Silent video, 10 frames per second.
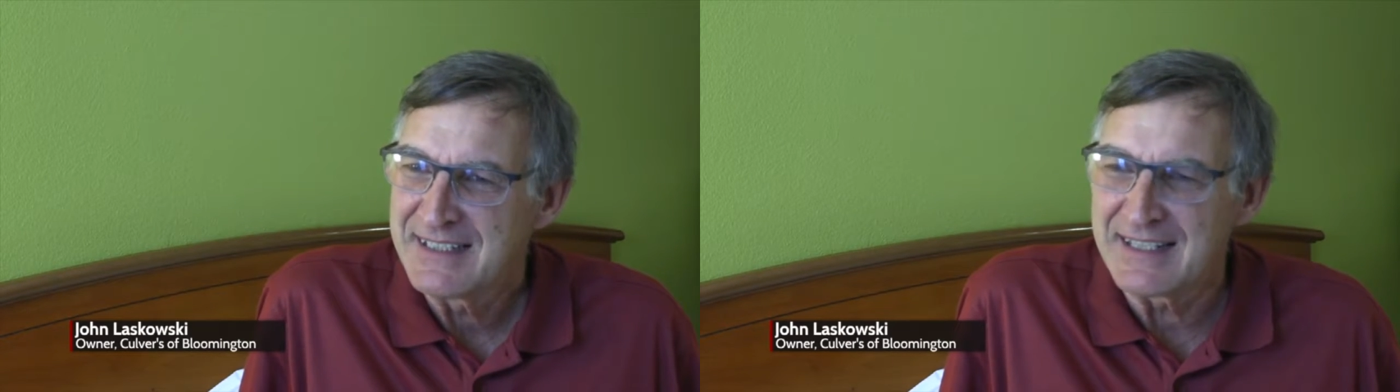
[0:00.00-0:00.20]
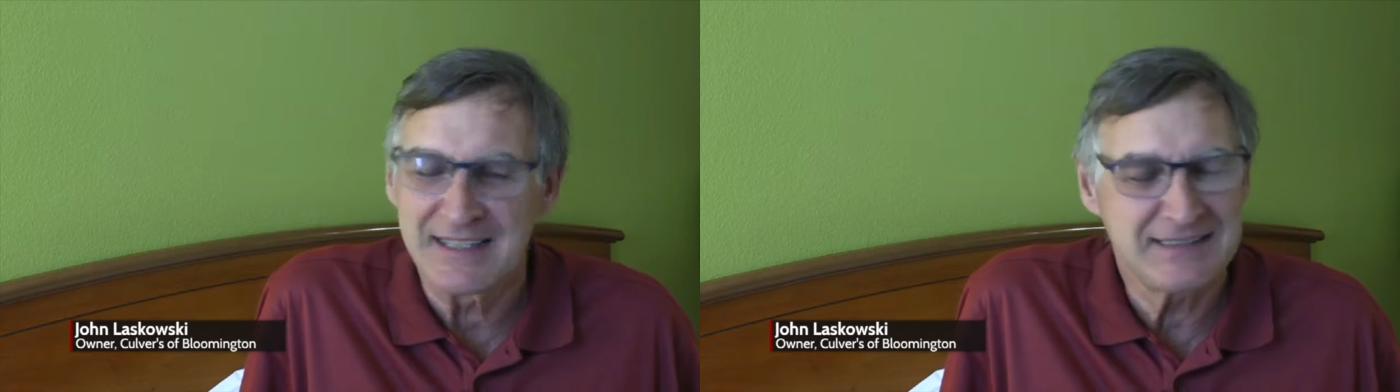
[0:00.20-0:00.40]

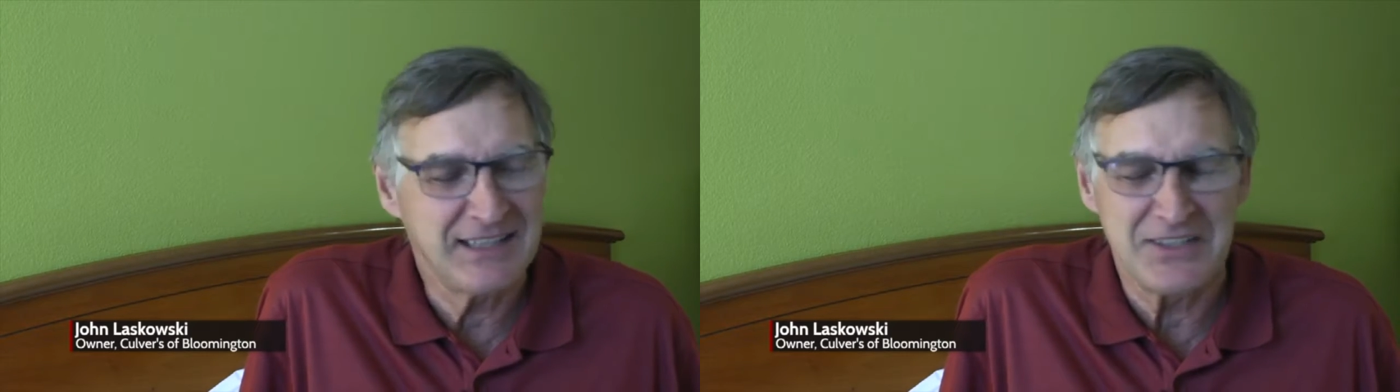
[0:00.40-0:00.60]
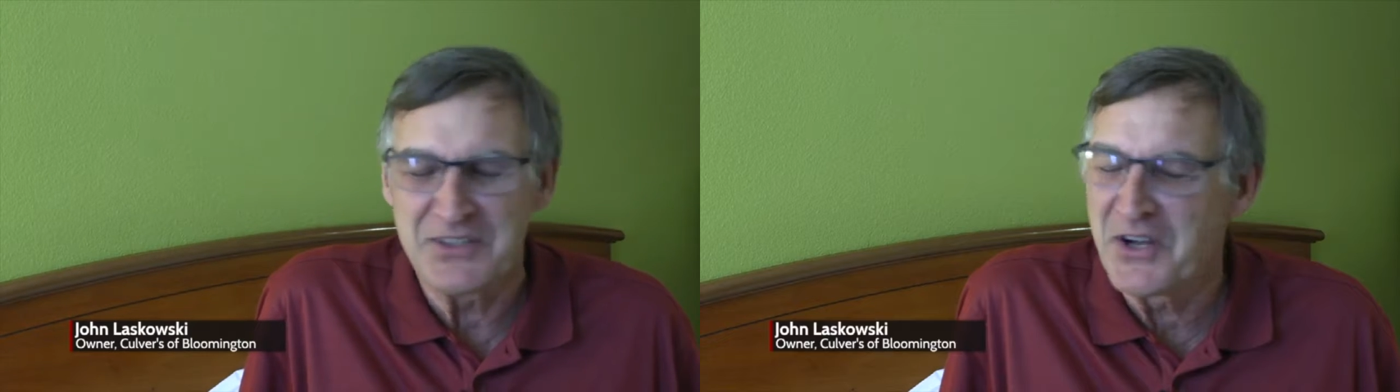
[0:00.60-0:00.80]
And I
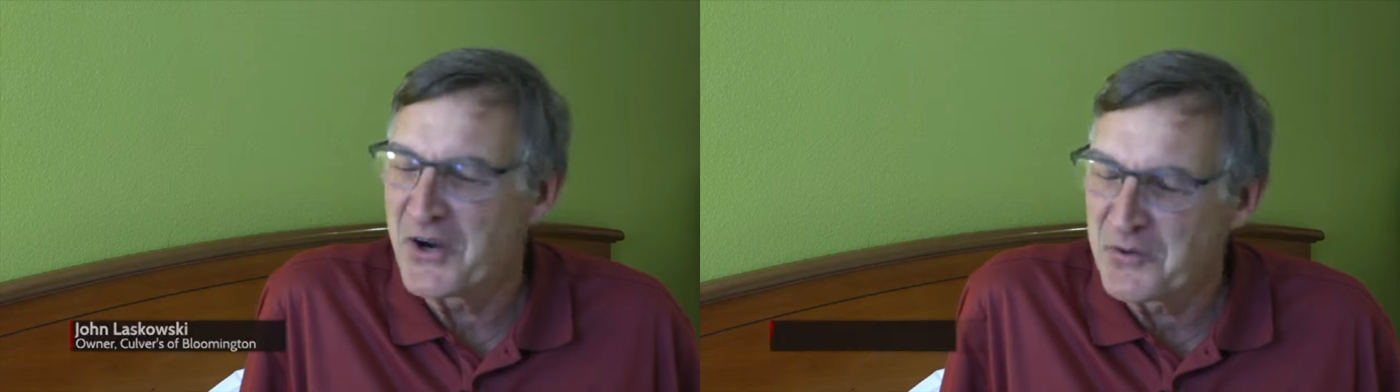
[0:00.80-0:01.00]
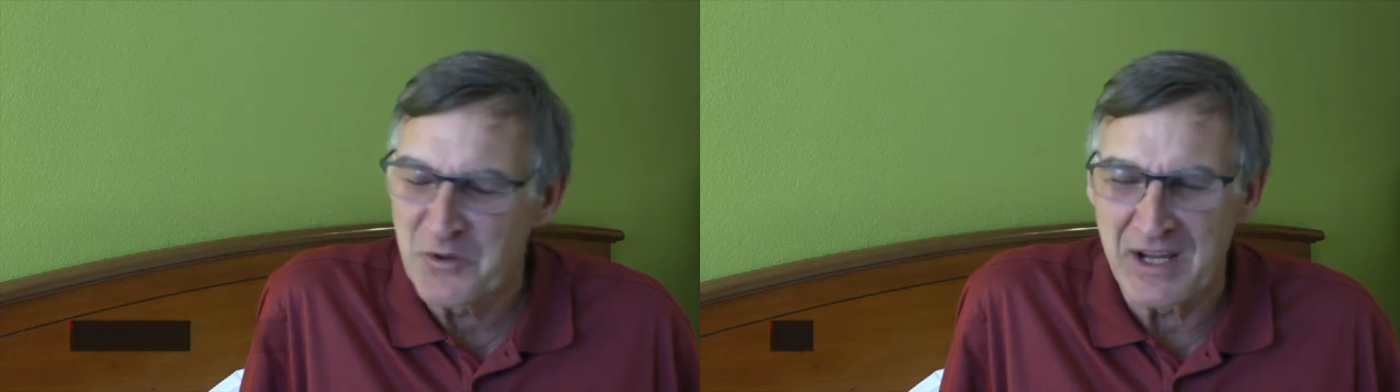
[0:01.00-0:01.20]
said,
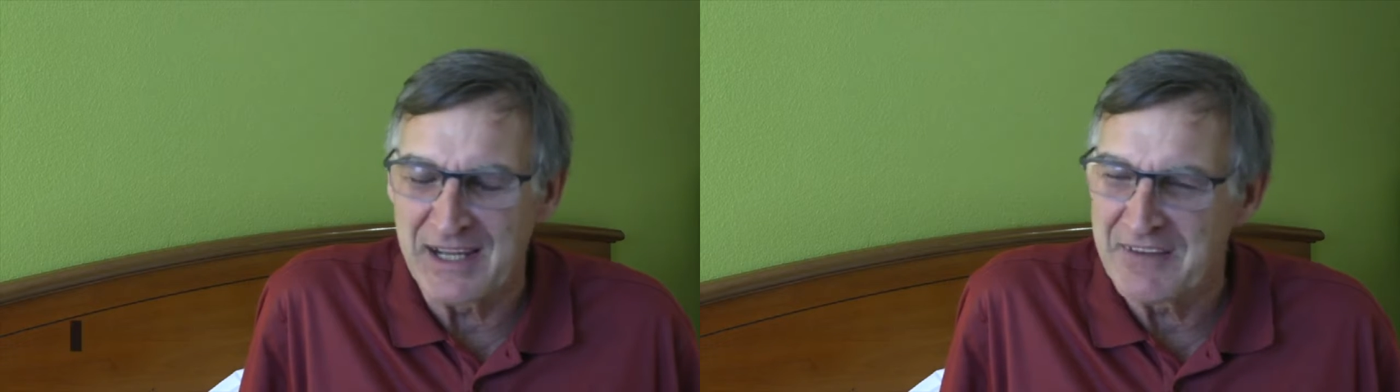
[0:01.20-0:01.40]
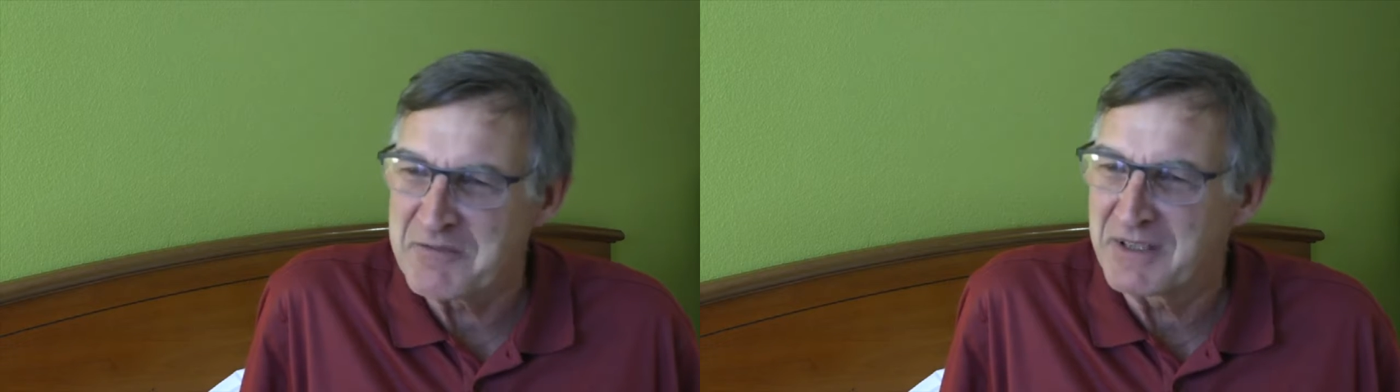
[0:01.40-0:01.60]
No
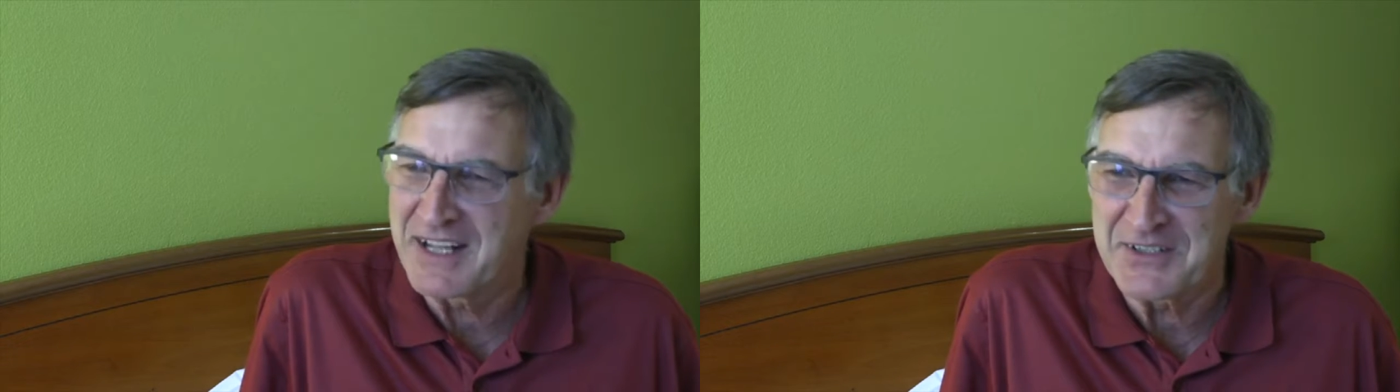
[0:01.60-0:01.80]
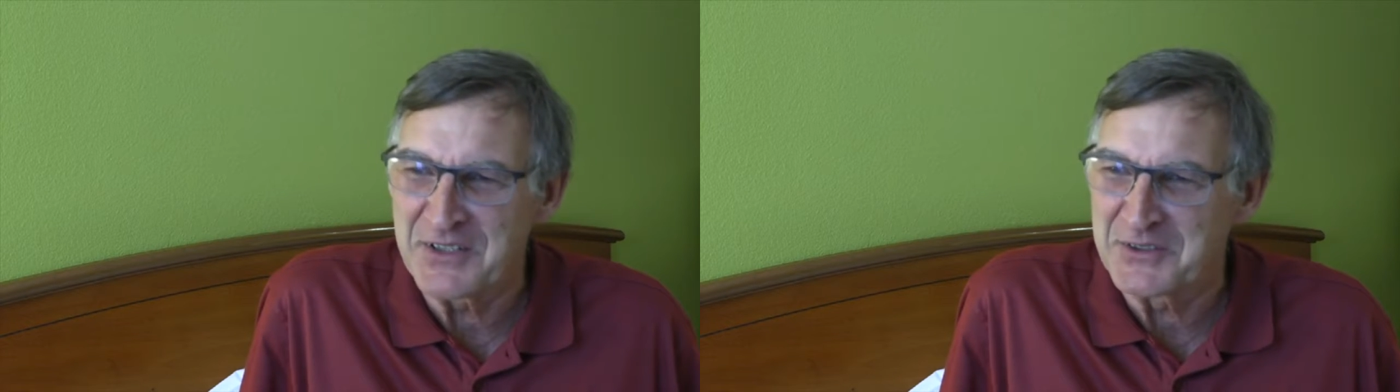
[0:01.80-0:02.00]
way. Everybody
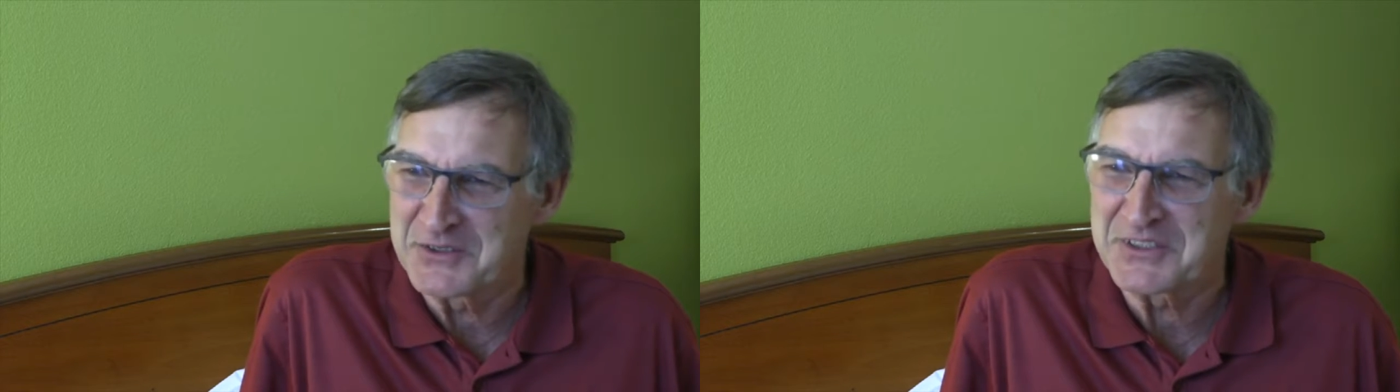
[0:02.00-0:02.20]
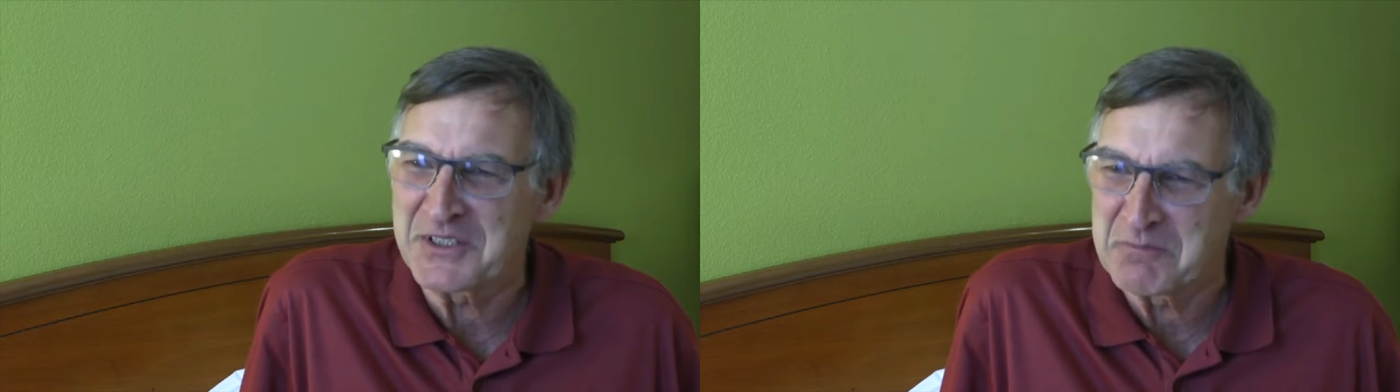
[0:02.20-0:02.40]
I know
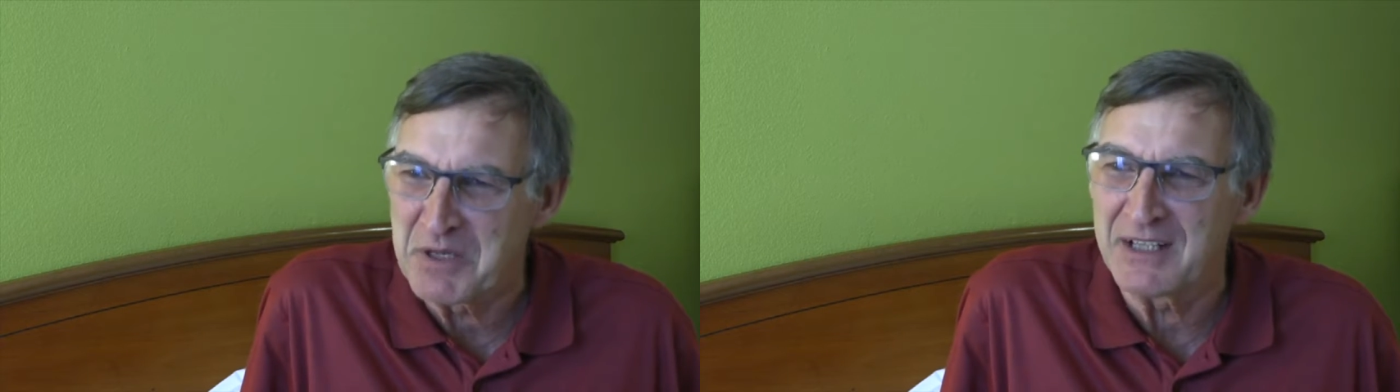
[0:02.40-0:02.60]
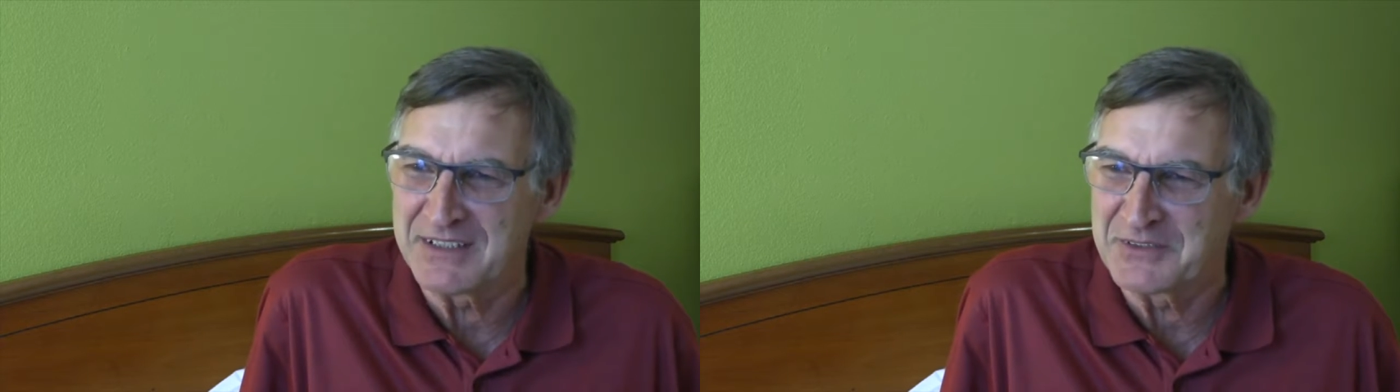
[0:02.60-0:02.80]
loses their
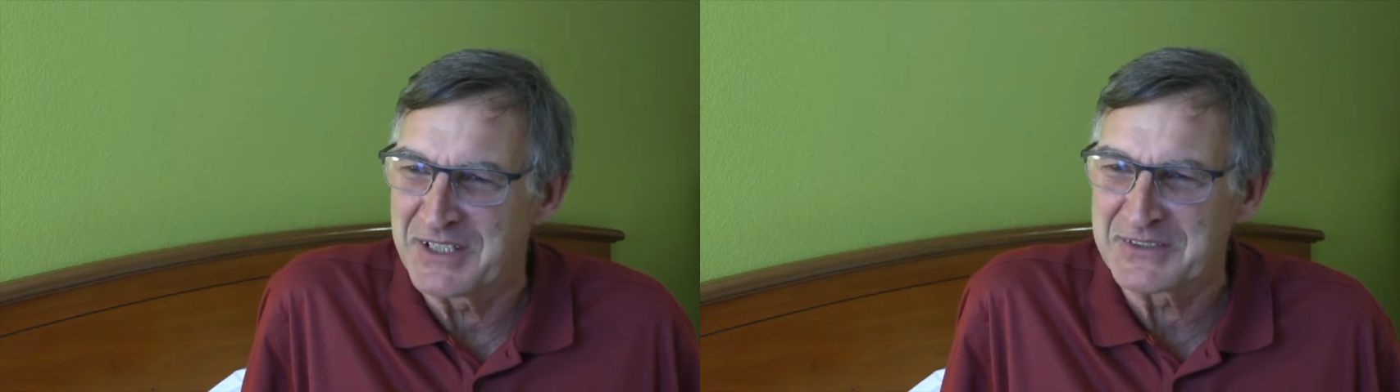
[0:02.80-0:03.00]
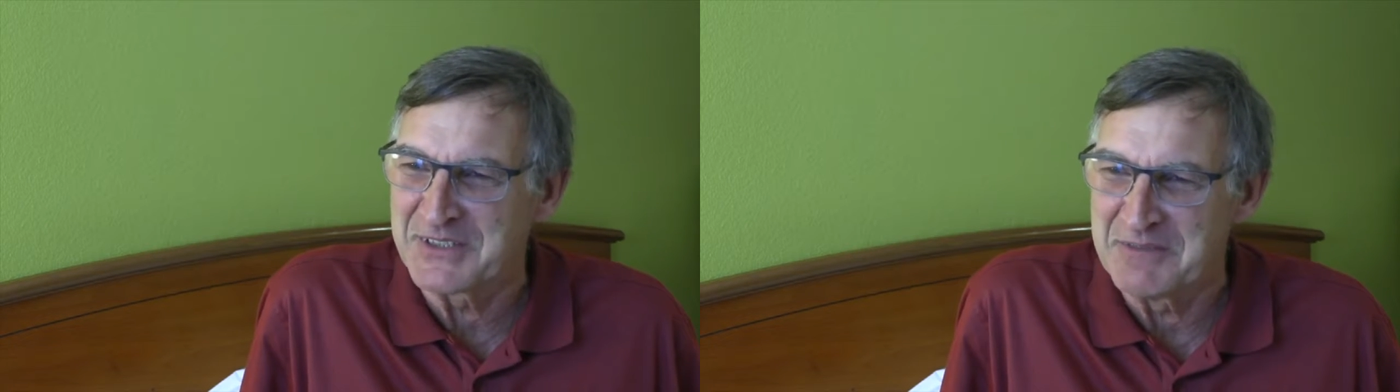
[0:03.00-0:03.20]
butt in the
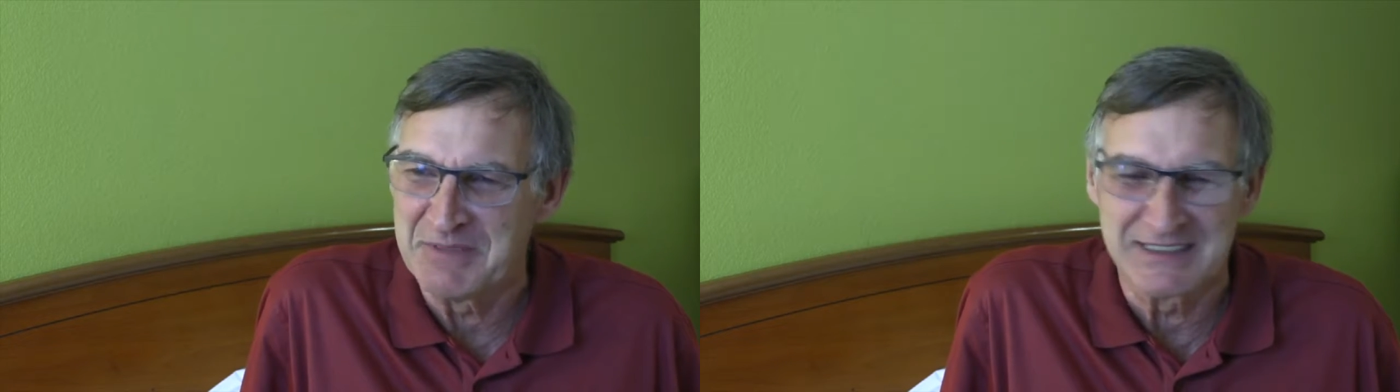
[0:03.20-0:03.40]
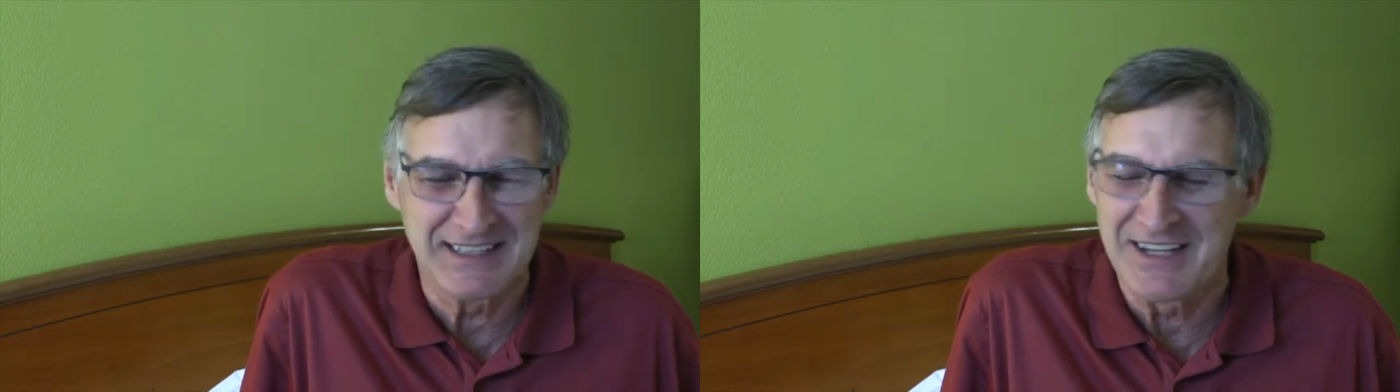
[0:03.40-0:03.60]
restaurant business.